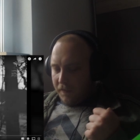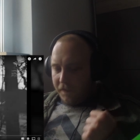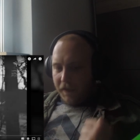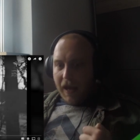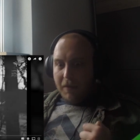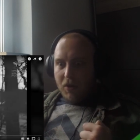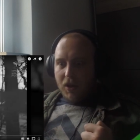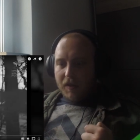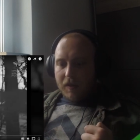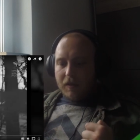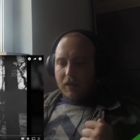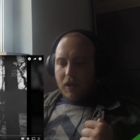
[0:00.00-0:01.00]

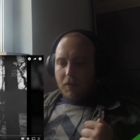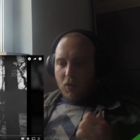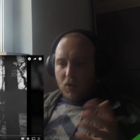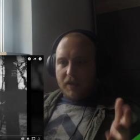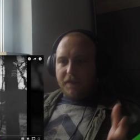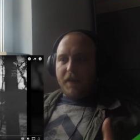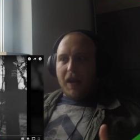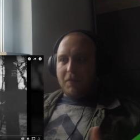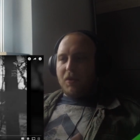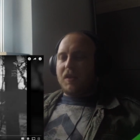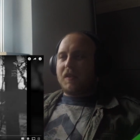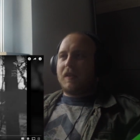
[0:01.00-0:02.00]
famous, most
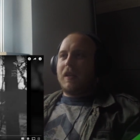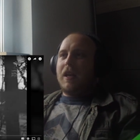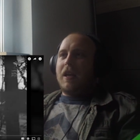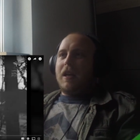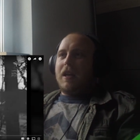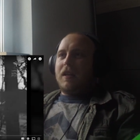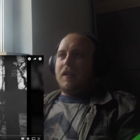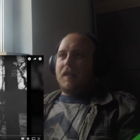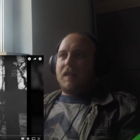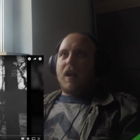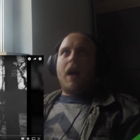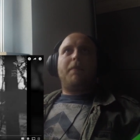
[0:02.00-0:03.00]
famous
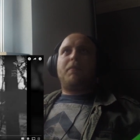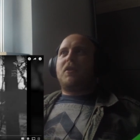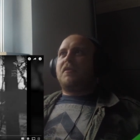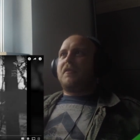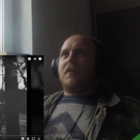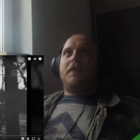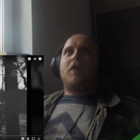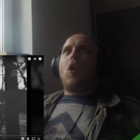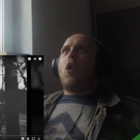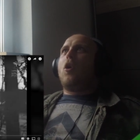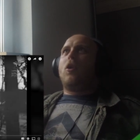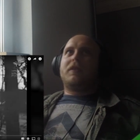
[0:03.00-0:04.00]
snipers of
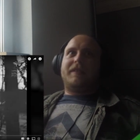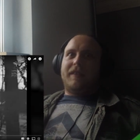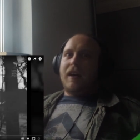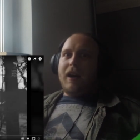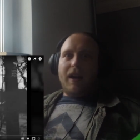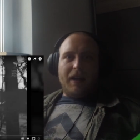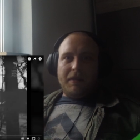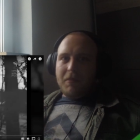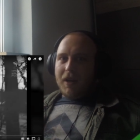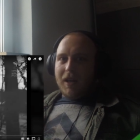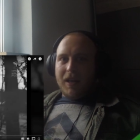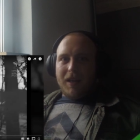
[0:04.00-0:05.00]
all
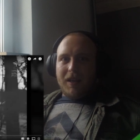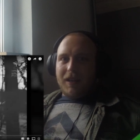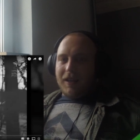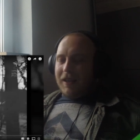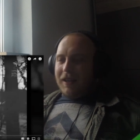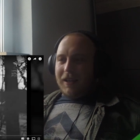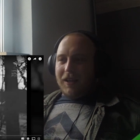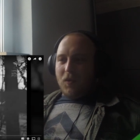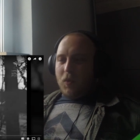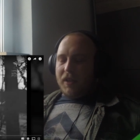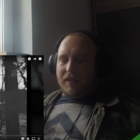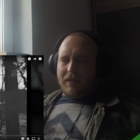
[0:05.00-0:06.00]
time,
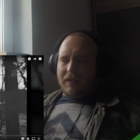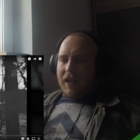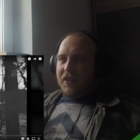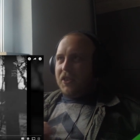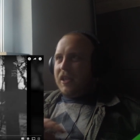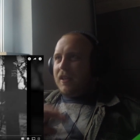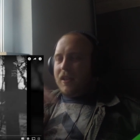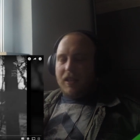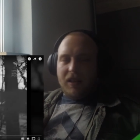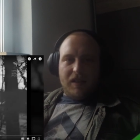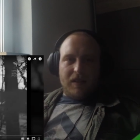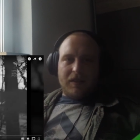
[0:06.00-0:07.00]
with I think
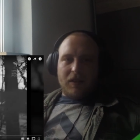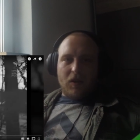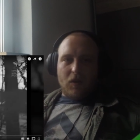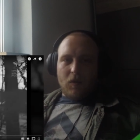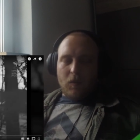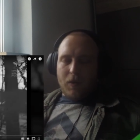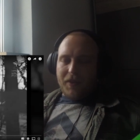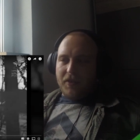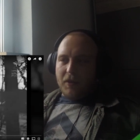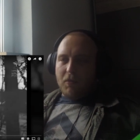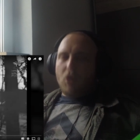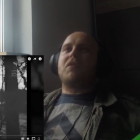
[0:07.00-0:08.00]
he's with
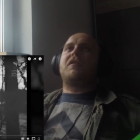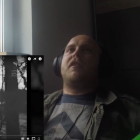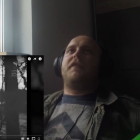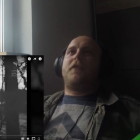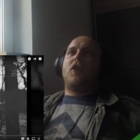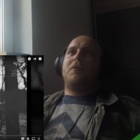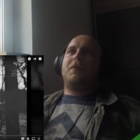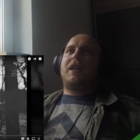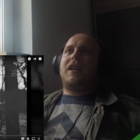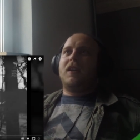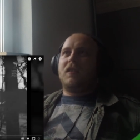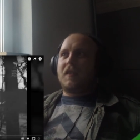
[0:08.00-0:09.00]
the most confirmed
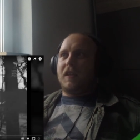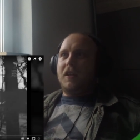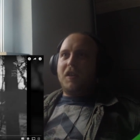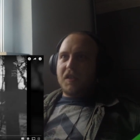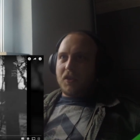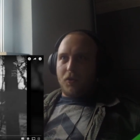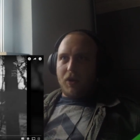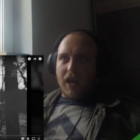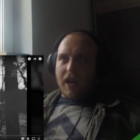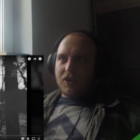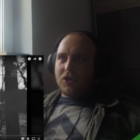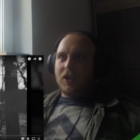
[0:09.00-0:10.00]
kills in history
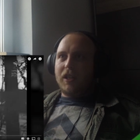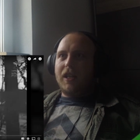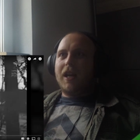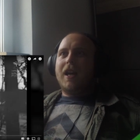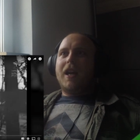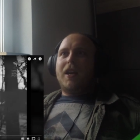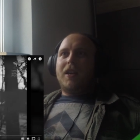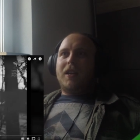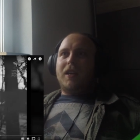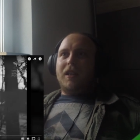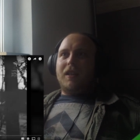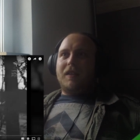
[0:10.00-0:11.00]
actually,
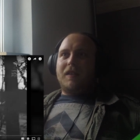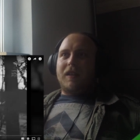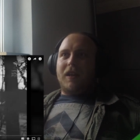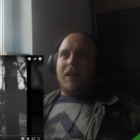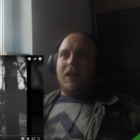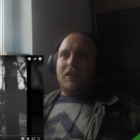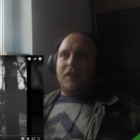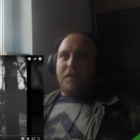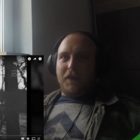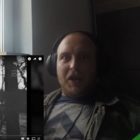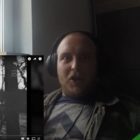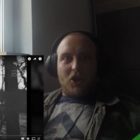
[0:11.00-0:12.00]
is the
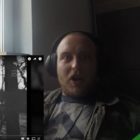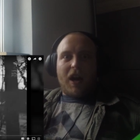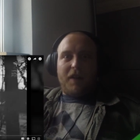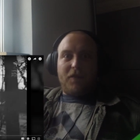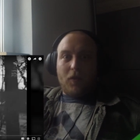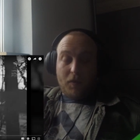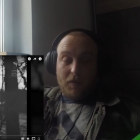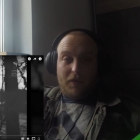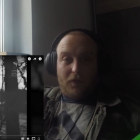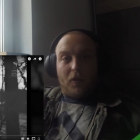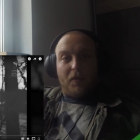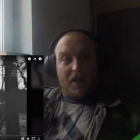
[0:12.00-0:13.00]
Finnish guy
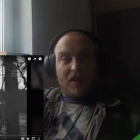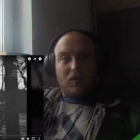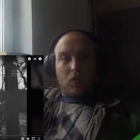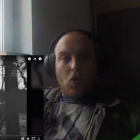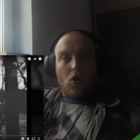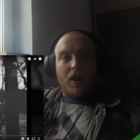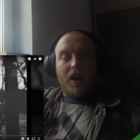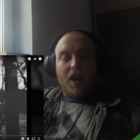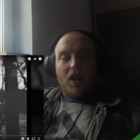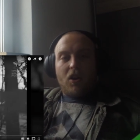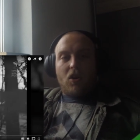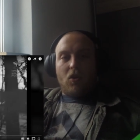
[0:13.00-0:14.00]
from this war
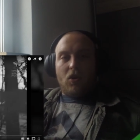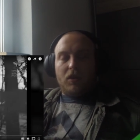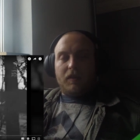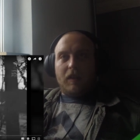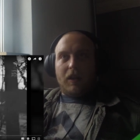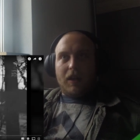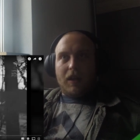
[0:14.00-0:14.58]
called